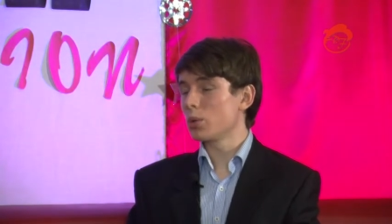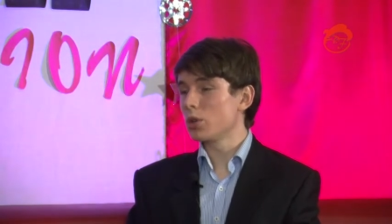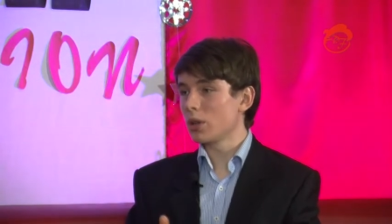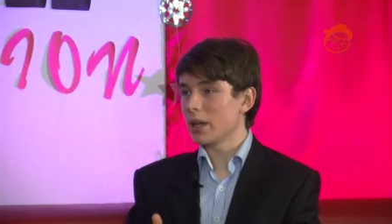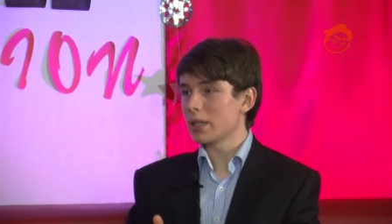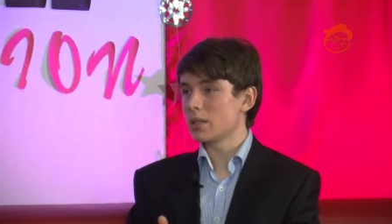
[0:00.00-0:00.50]
would
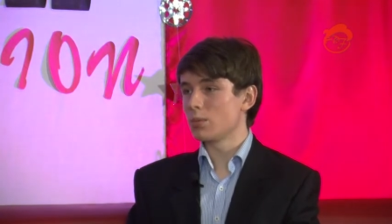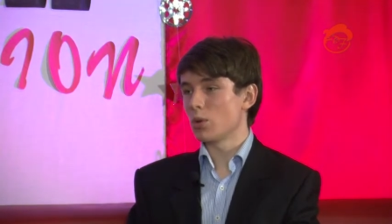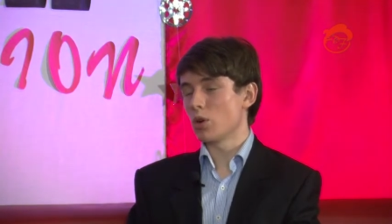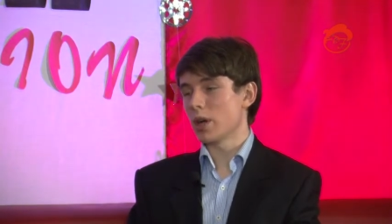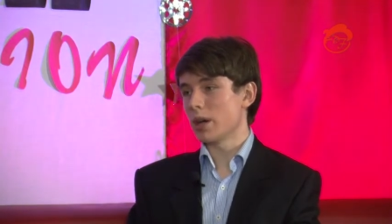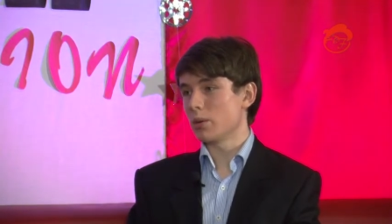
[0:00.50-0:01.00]
you like some
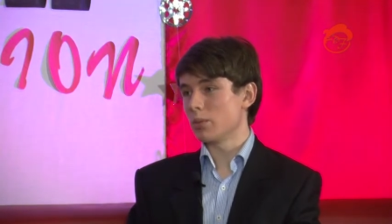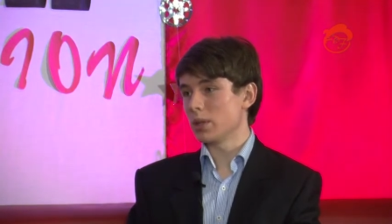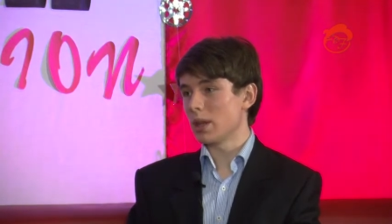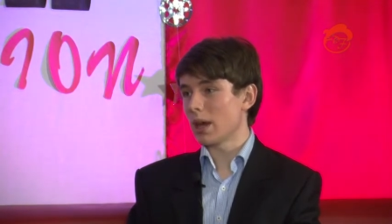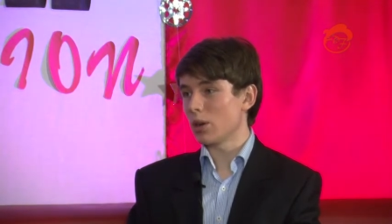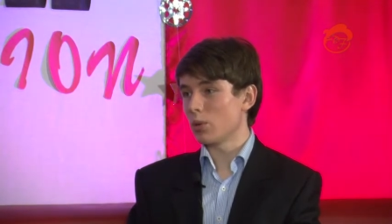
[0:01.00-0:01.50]
more help with
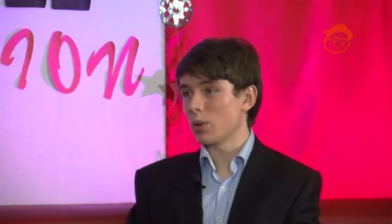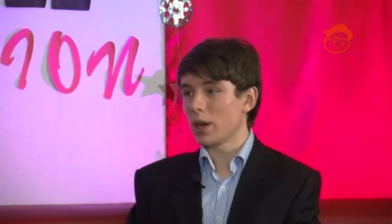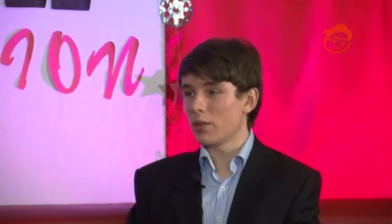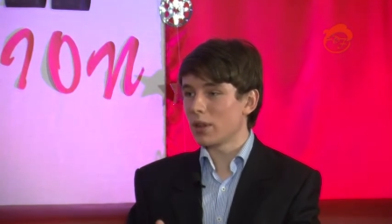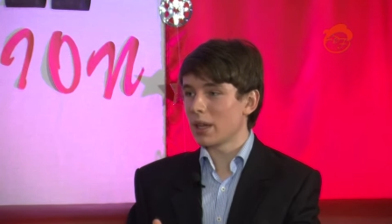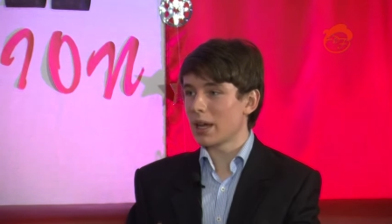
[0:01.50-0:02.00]
that, or
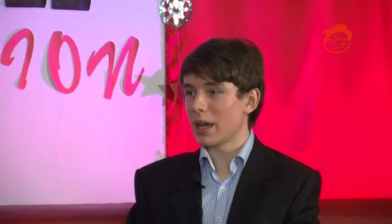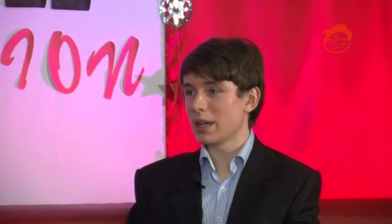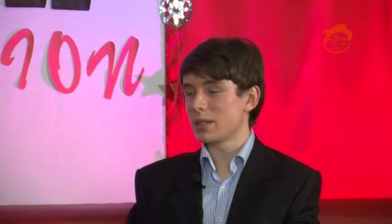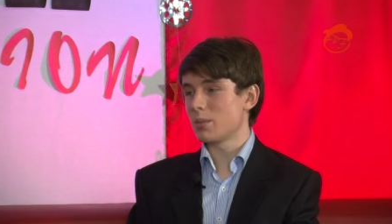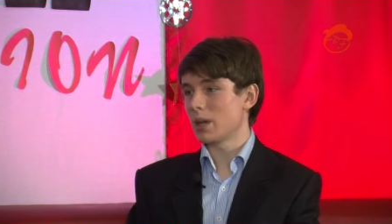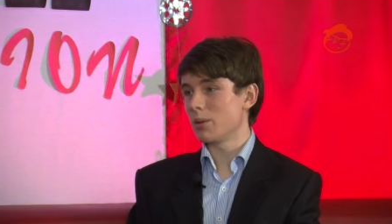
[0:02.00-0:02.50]
whatever the
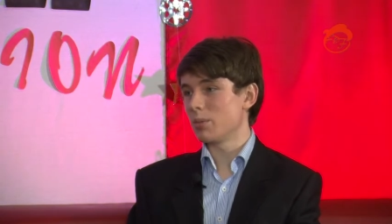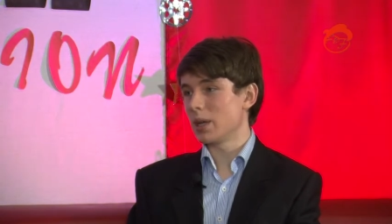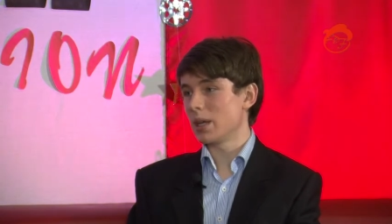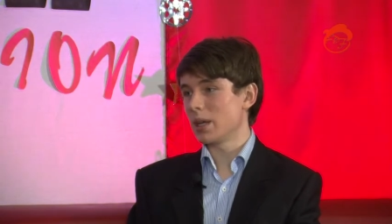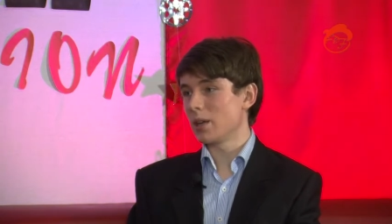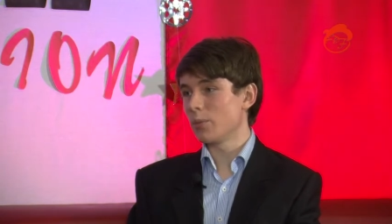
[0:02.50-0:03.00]
case may
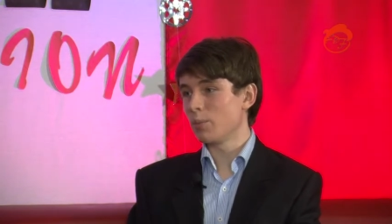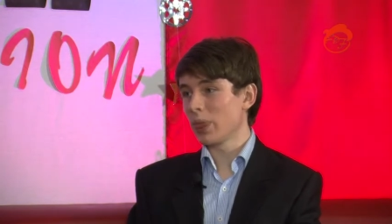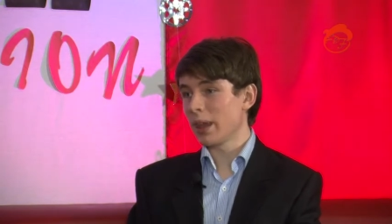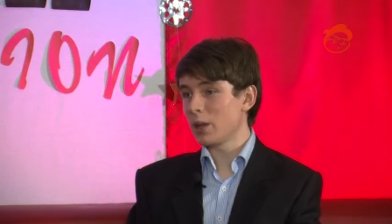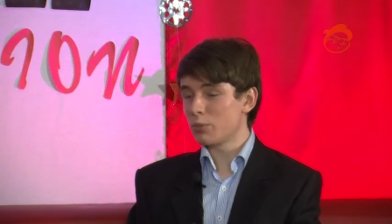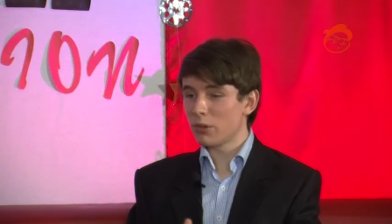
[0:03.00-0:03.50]
be.
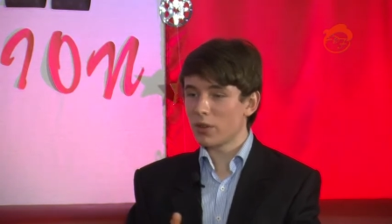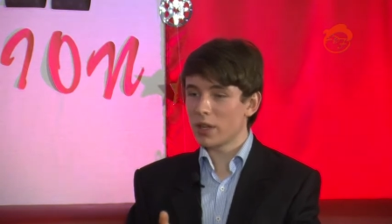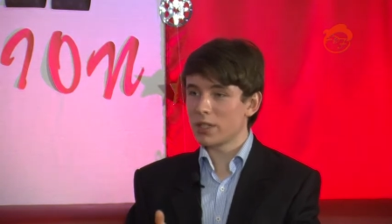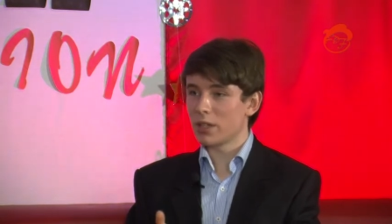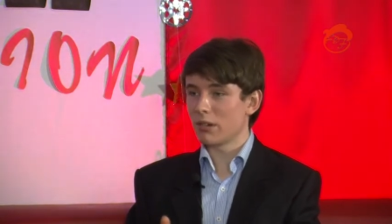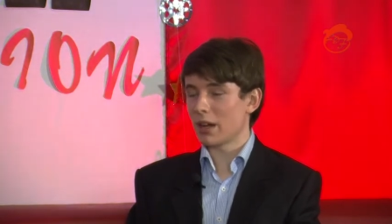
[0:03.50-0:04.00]
It
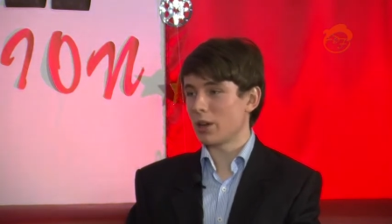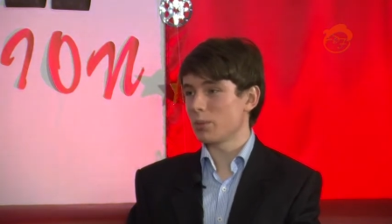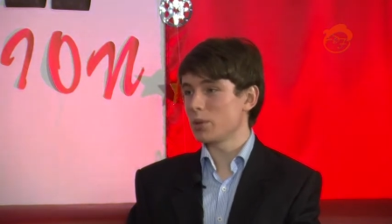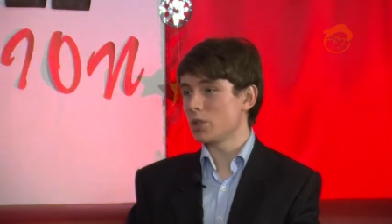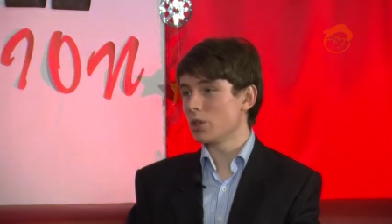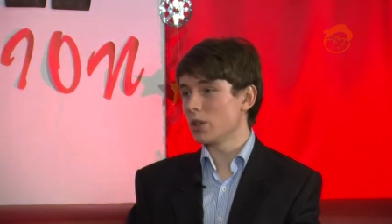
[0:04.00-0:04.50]
provides a great
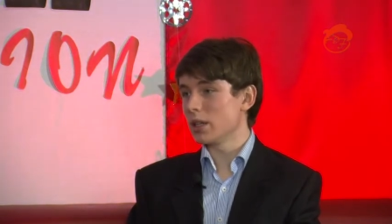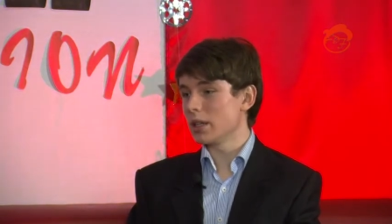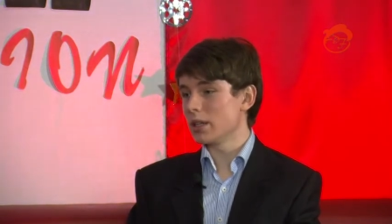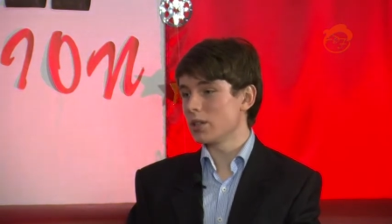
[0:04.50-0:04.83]
opportunity